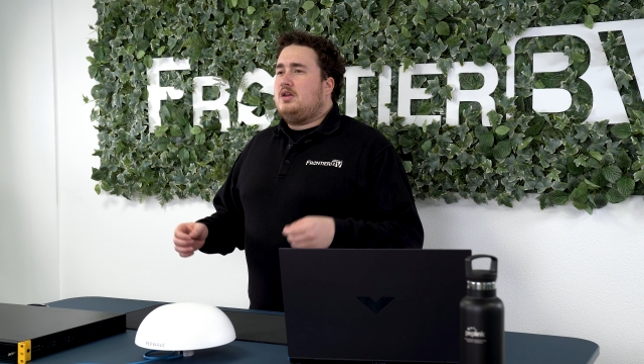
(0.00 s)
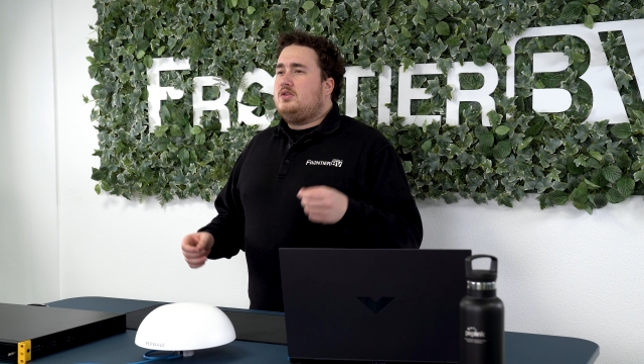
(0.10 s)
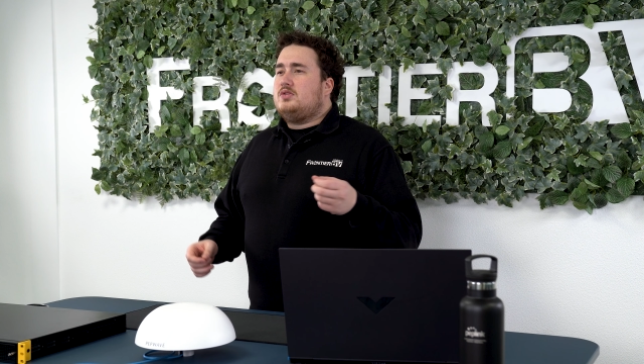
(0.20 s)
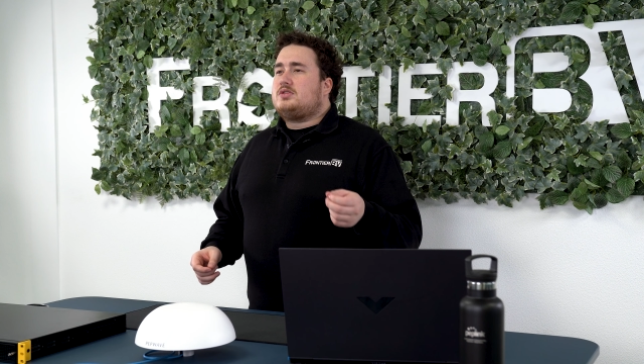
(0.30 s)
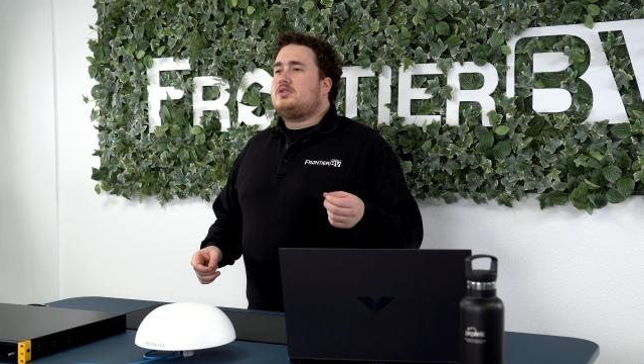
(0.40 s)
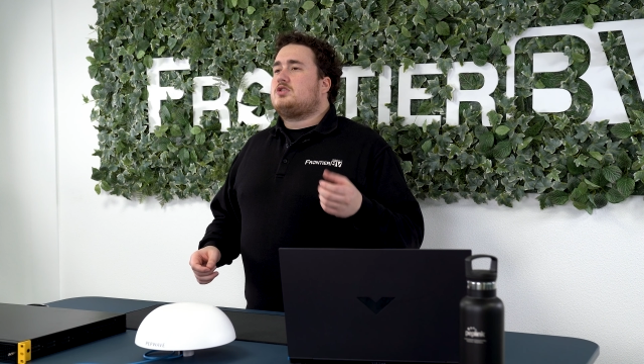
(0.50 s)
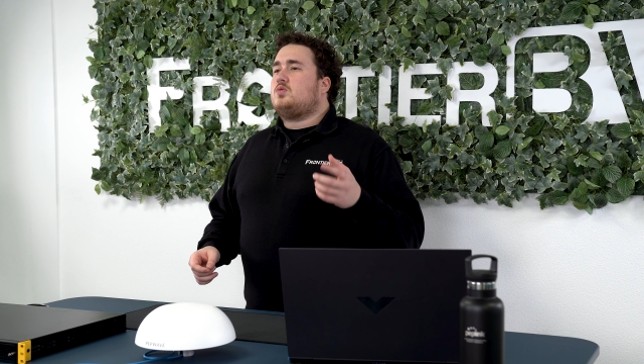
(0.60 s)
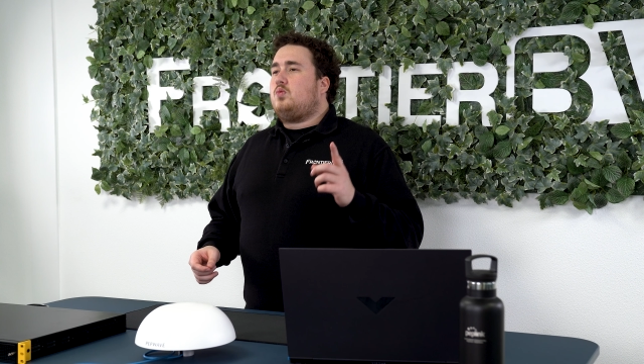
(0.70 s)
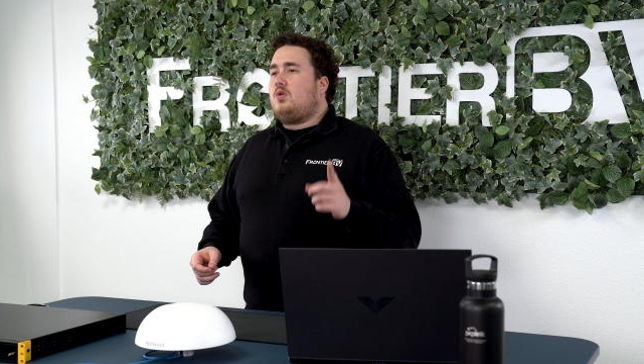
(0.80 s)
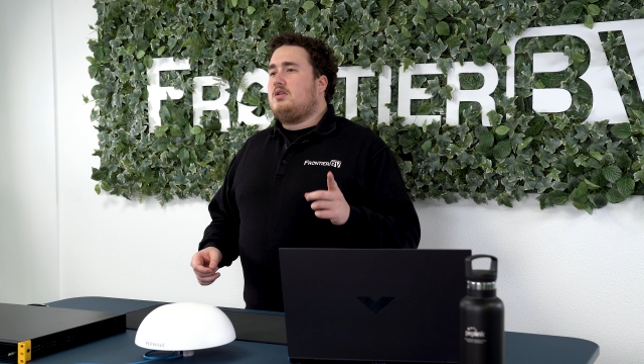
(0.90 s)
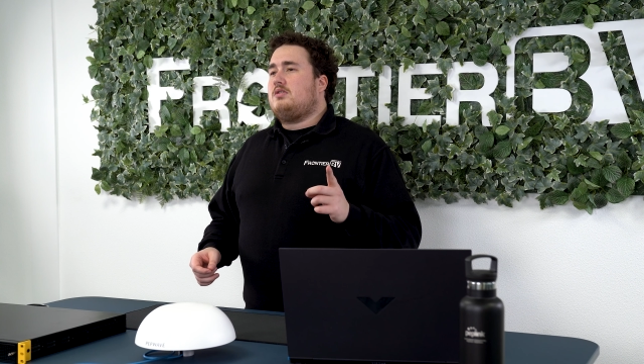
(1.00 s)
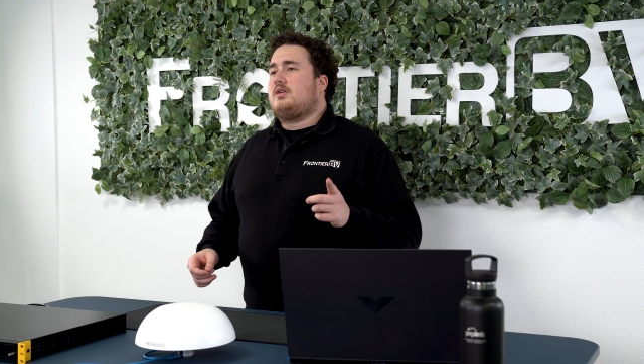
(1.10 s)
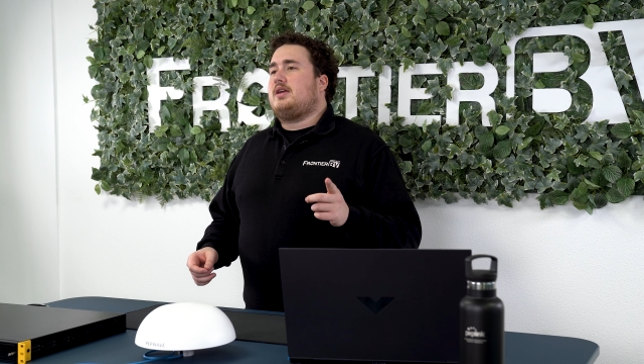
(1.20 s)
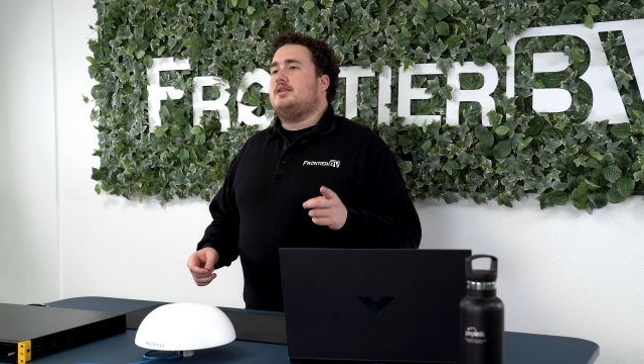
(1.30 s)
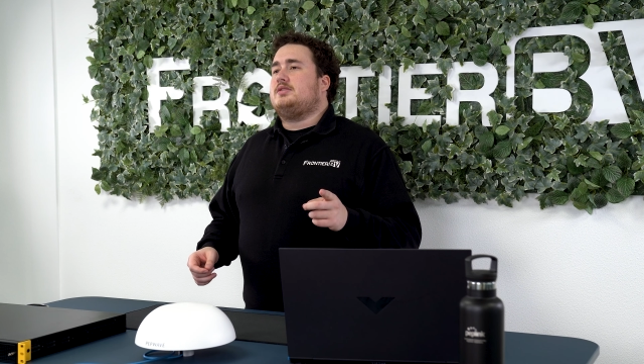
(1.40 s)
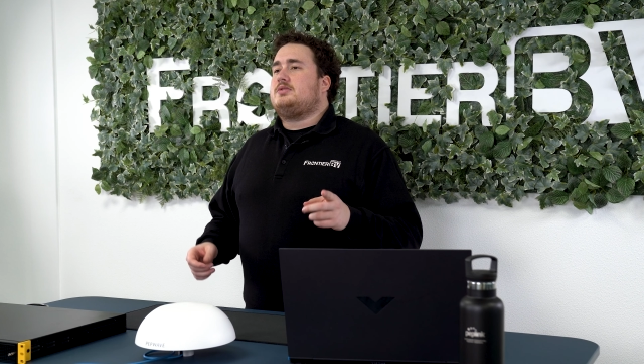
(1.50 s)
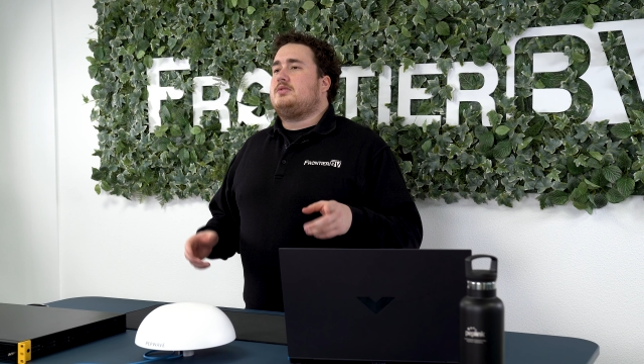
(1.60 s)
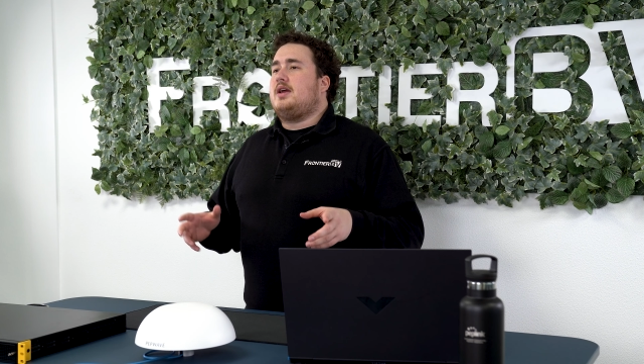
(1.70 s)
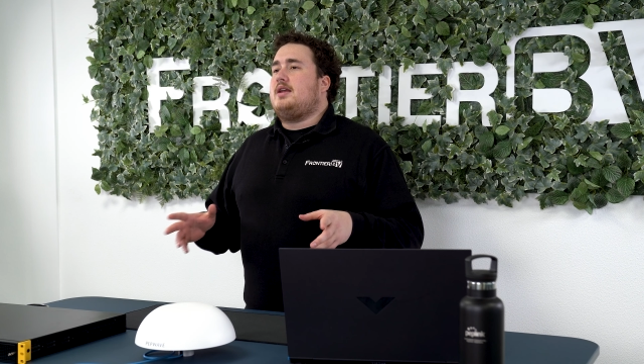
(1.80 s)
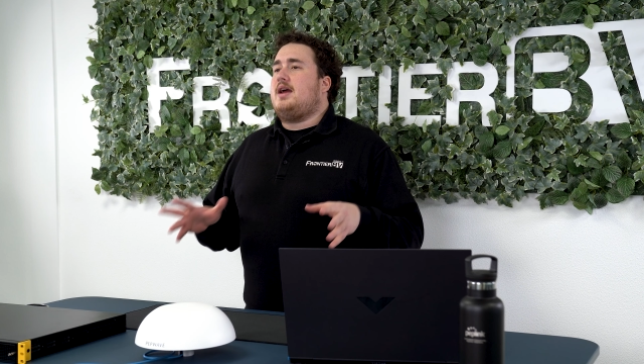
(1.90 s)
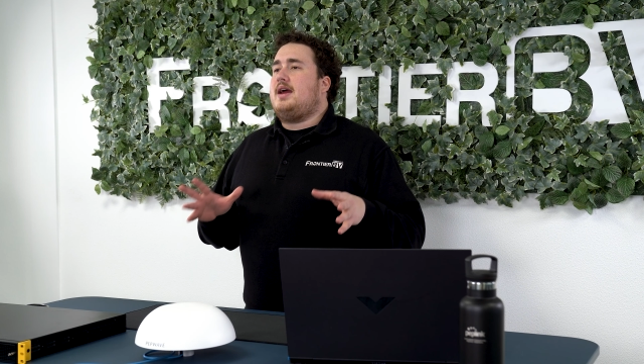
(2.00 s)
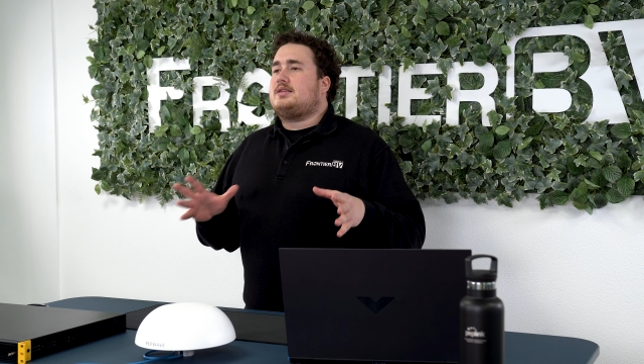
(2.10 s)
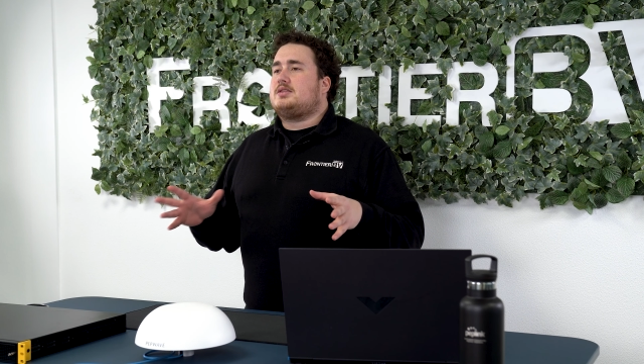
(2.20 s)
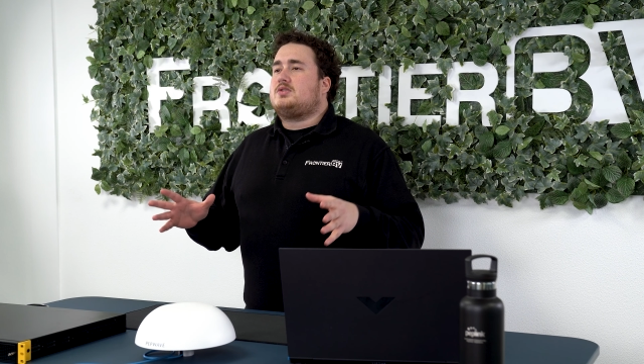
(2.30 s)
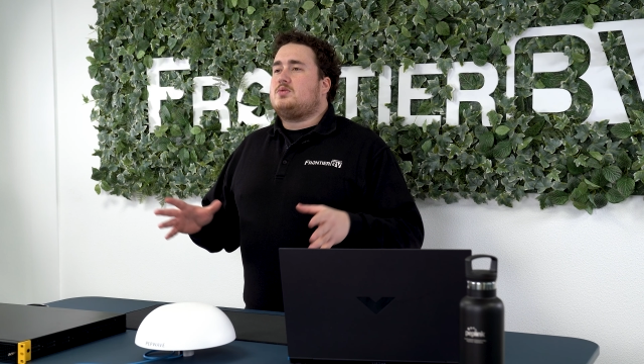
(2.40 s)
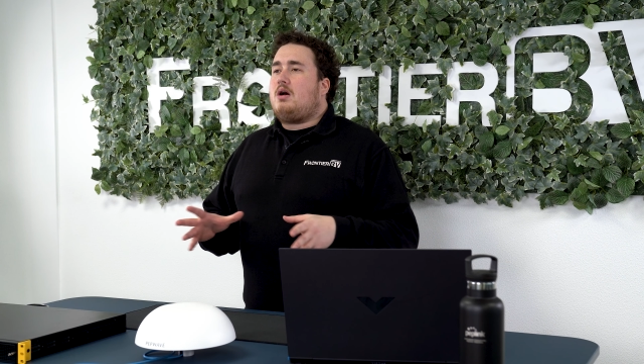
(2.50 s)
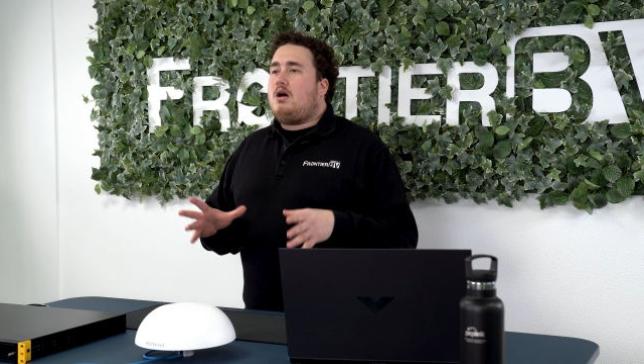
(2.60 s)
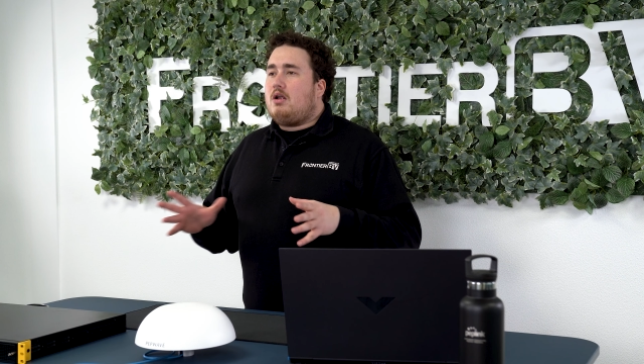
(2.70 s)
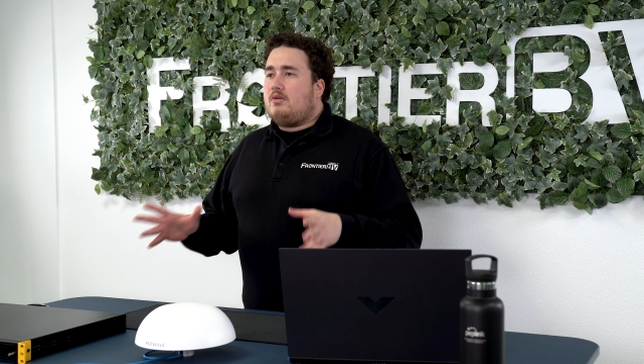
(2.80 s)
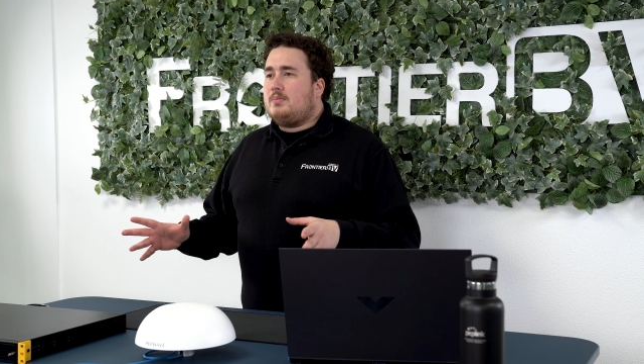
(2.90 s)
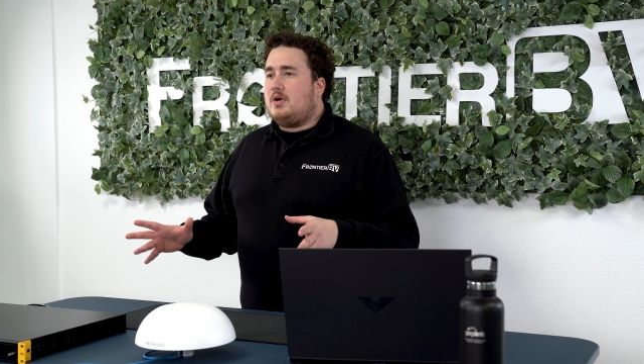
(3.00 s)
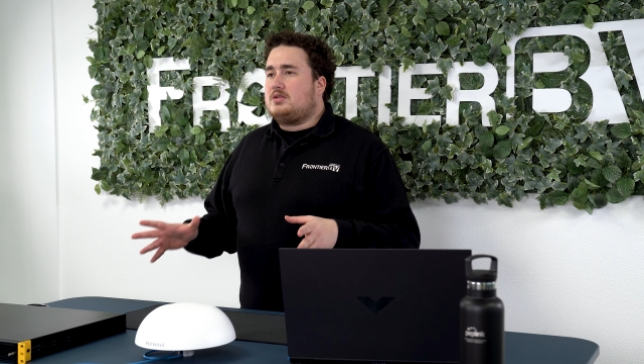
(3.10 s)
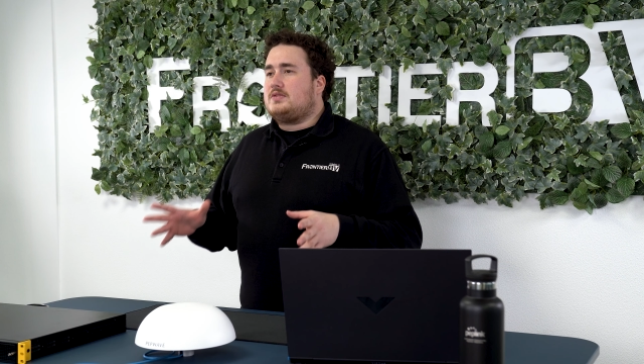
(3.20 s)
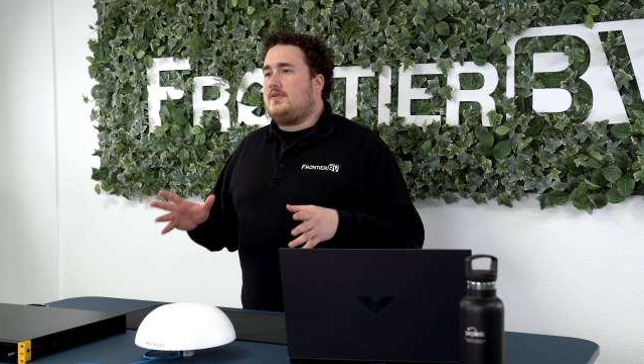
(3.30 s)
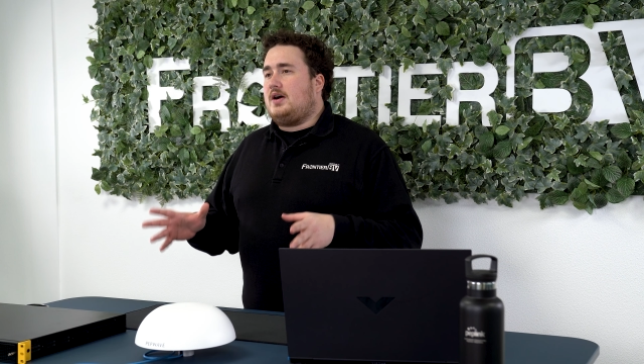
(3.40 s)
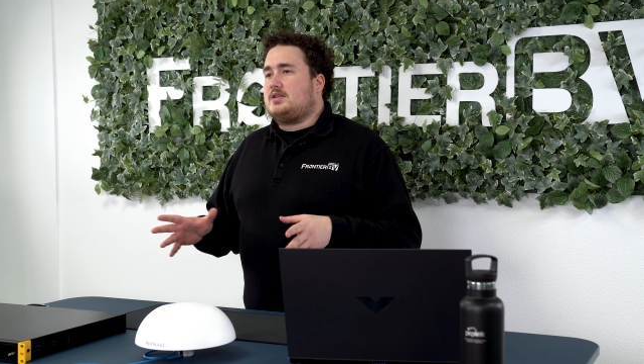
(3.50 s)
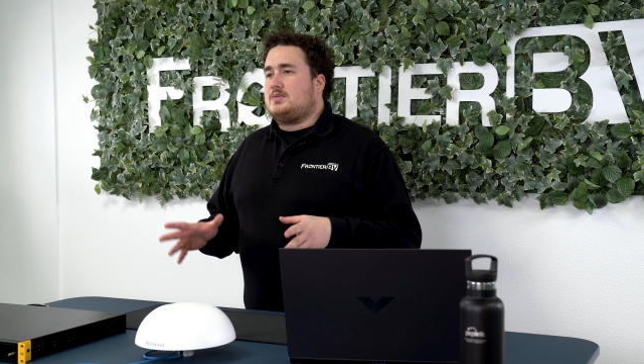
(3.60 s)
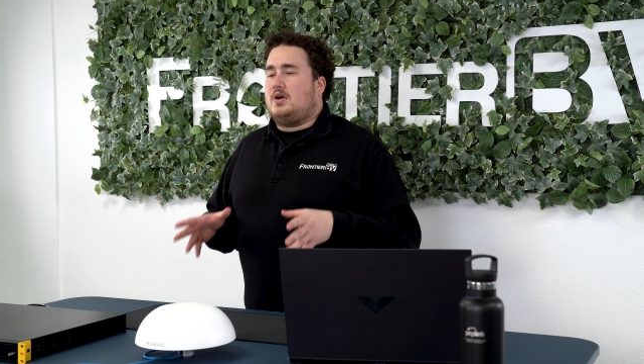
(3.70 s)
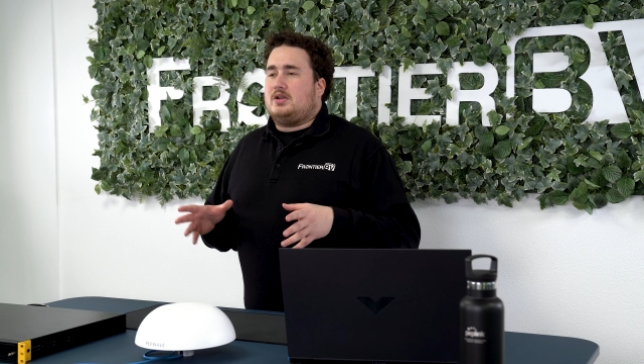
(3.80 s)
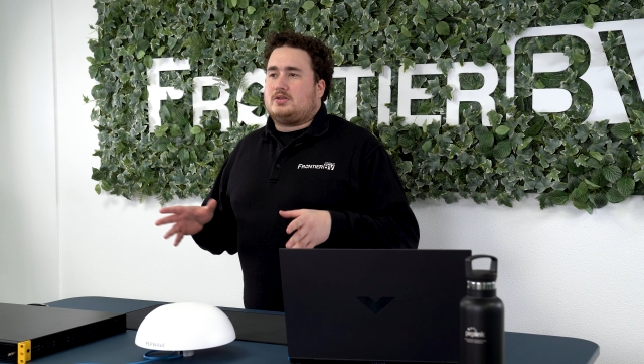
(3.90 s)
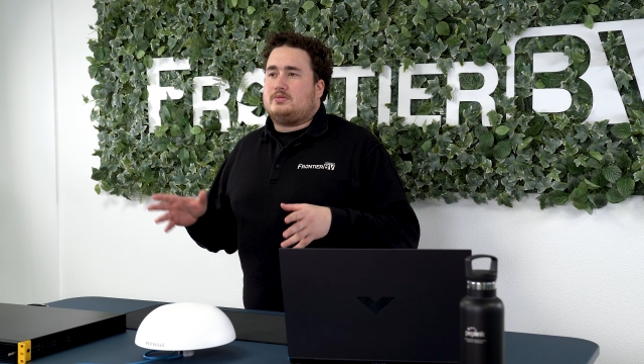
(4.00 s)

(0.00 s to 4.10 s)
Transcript: Use just one login to gain access to all remote devices behind your